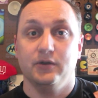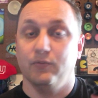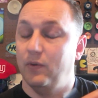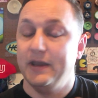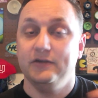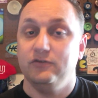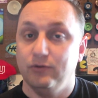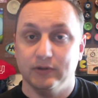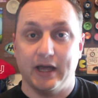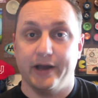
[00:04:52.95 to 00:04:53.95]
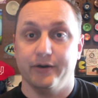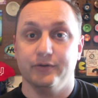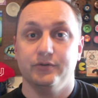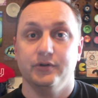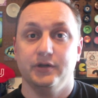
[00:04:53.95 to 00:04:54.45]
way too
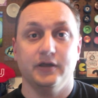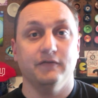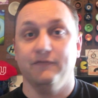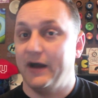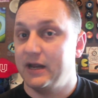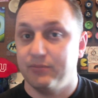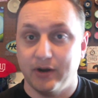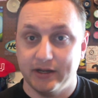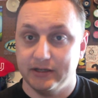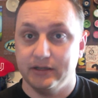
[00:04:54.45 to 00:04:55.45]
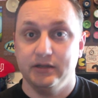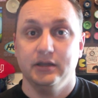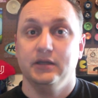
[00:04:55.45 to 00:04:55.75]
loud. It vibrated